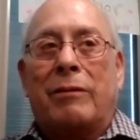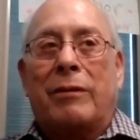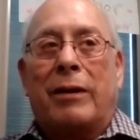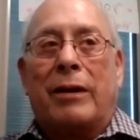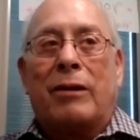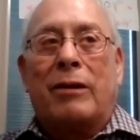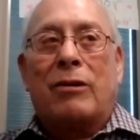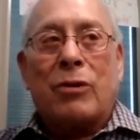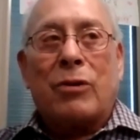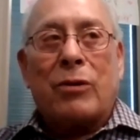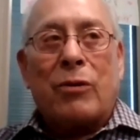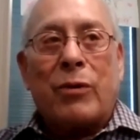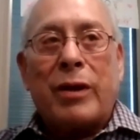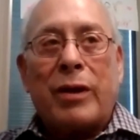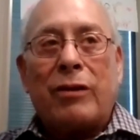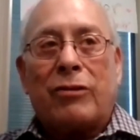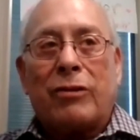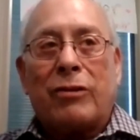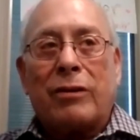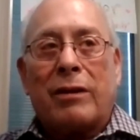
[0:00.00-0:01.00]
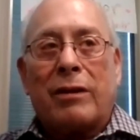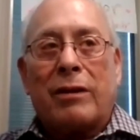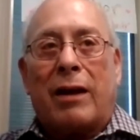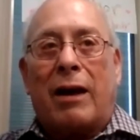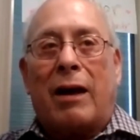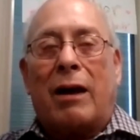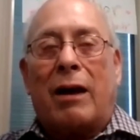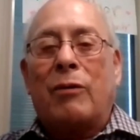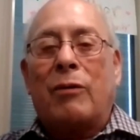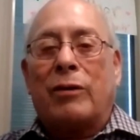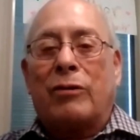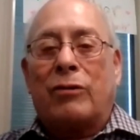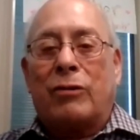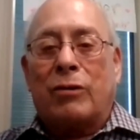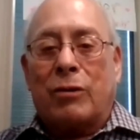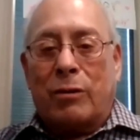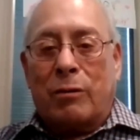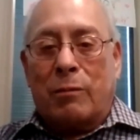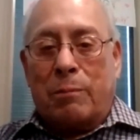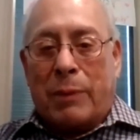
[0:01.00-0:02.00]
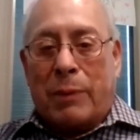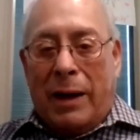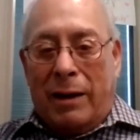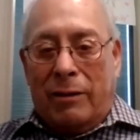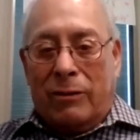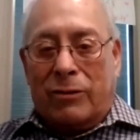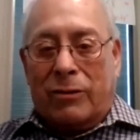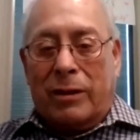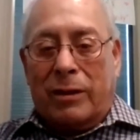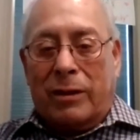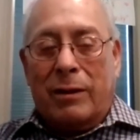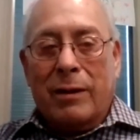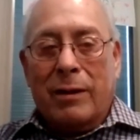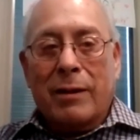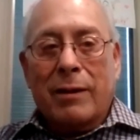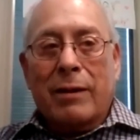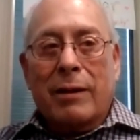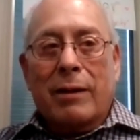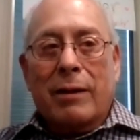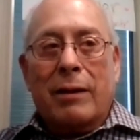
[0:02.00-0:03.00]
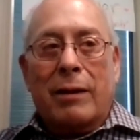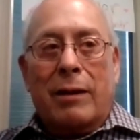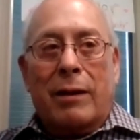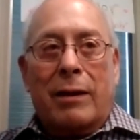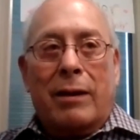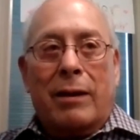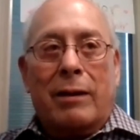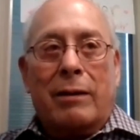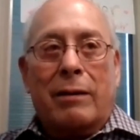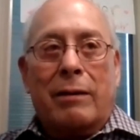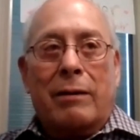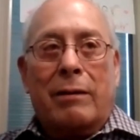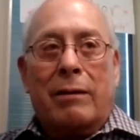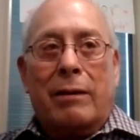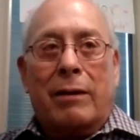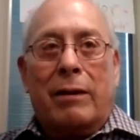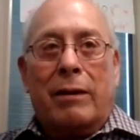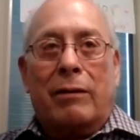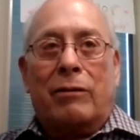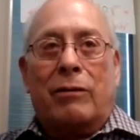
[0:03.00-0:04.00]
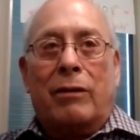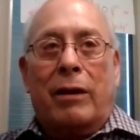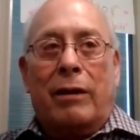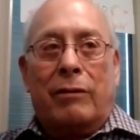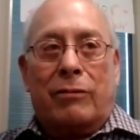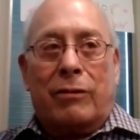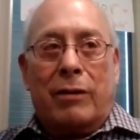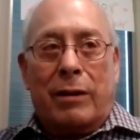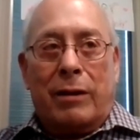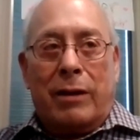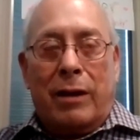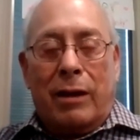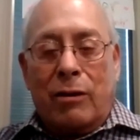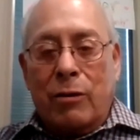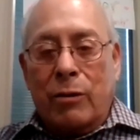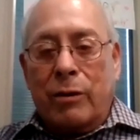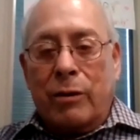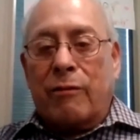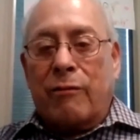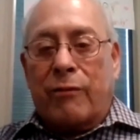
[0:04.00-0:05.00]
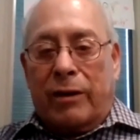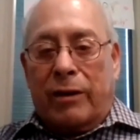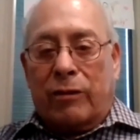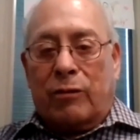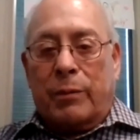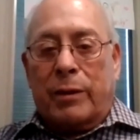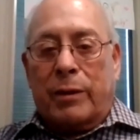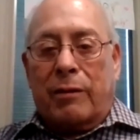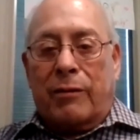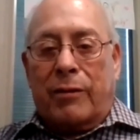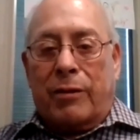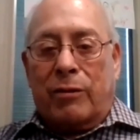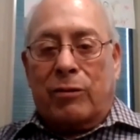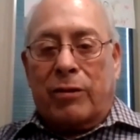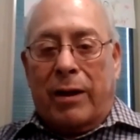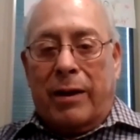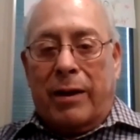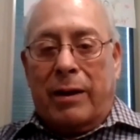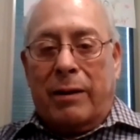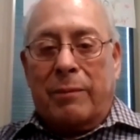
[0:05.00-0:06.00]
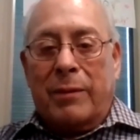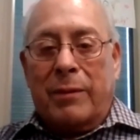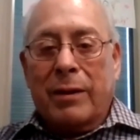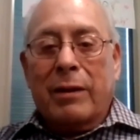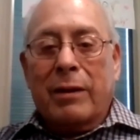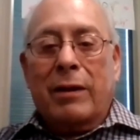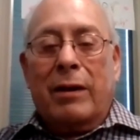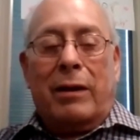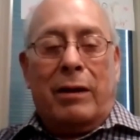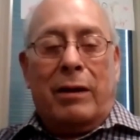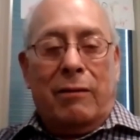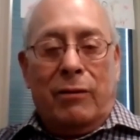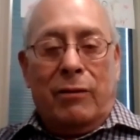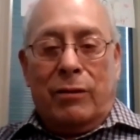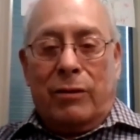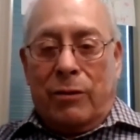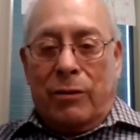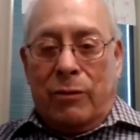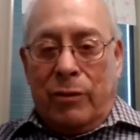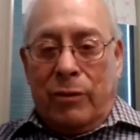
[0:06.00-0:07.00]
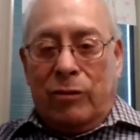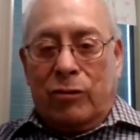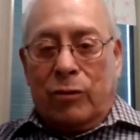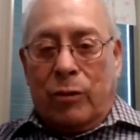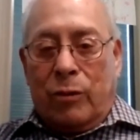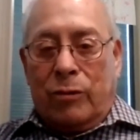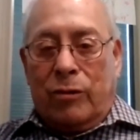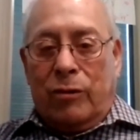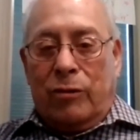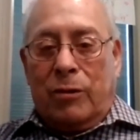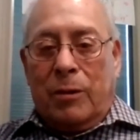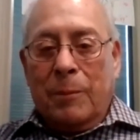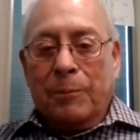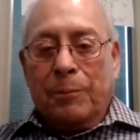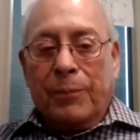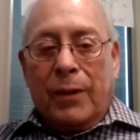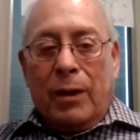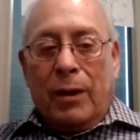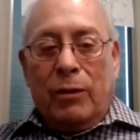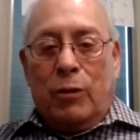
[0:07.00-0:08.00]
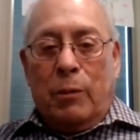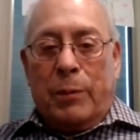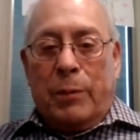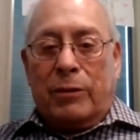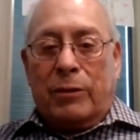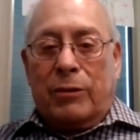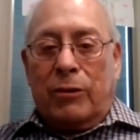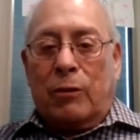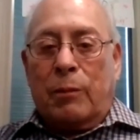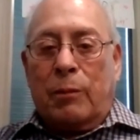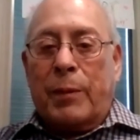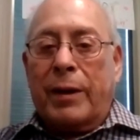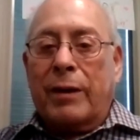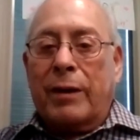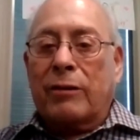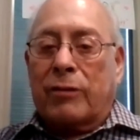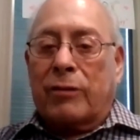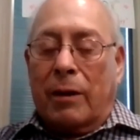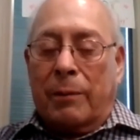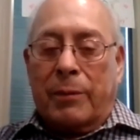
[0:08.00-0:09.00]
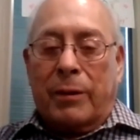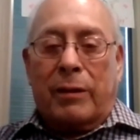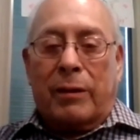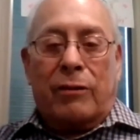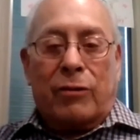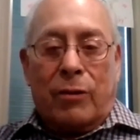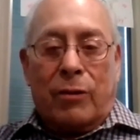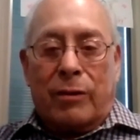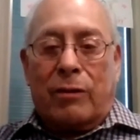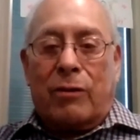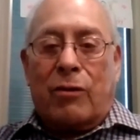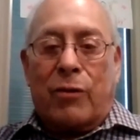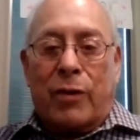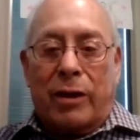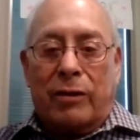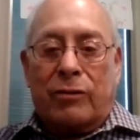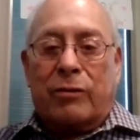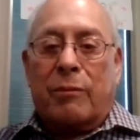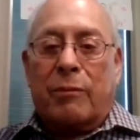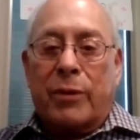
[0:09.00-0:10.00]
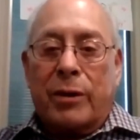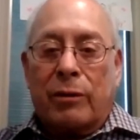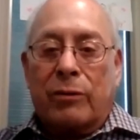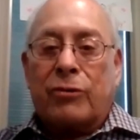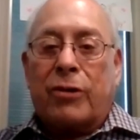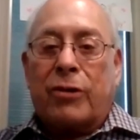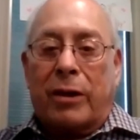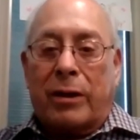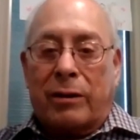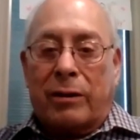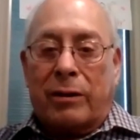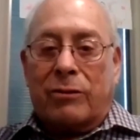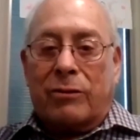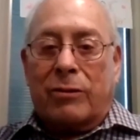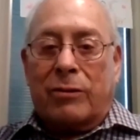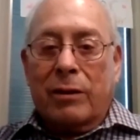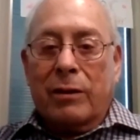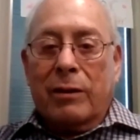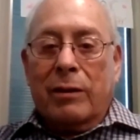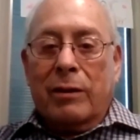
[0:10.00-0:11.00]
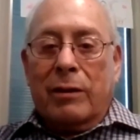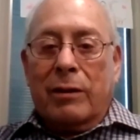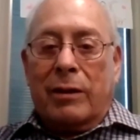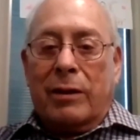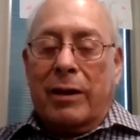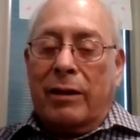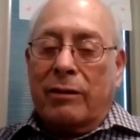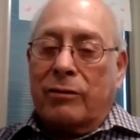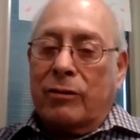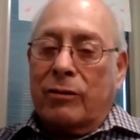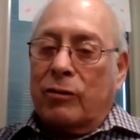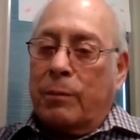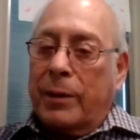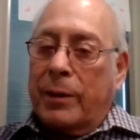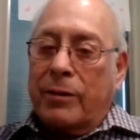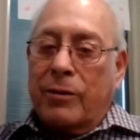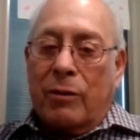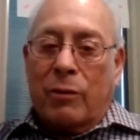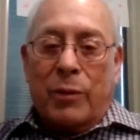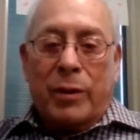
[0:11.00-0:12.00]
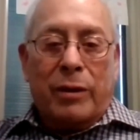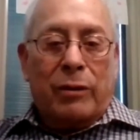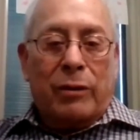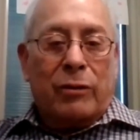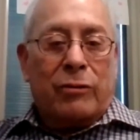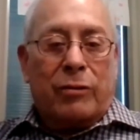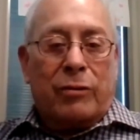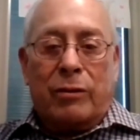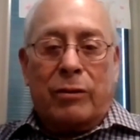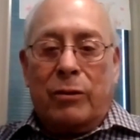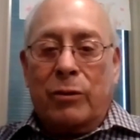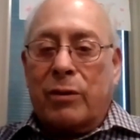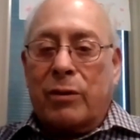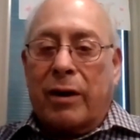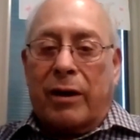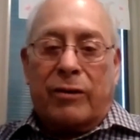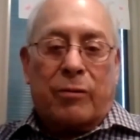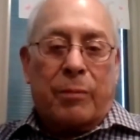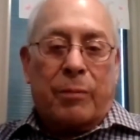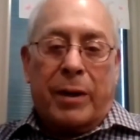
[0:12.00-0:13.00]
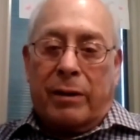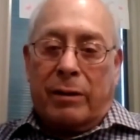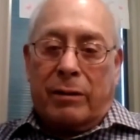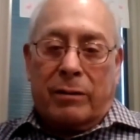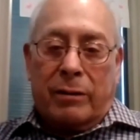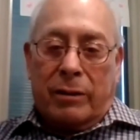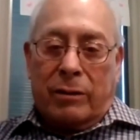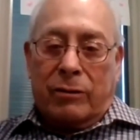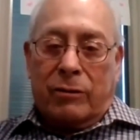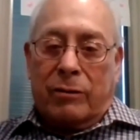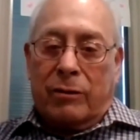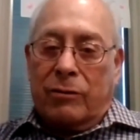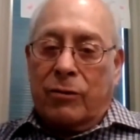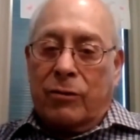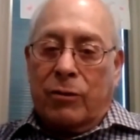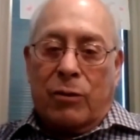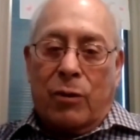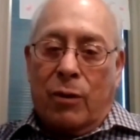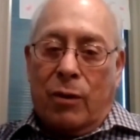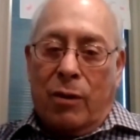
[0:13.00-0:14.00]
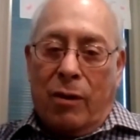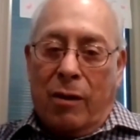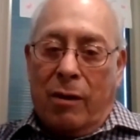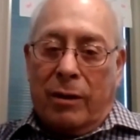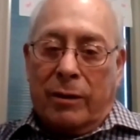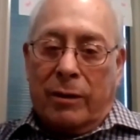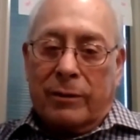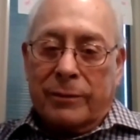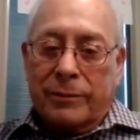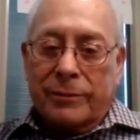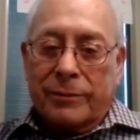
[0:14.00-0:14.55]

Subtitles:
a good reason how it's good policy, and it's in a good investment of their time and even their resources to participate in something that's going to create some real change, and not just spin your wheels and do cosmetic things as you go along.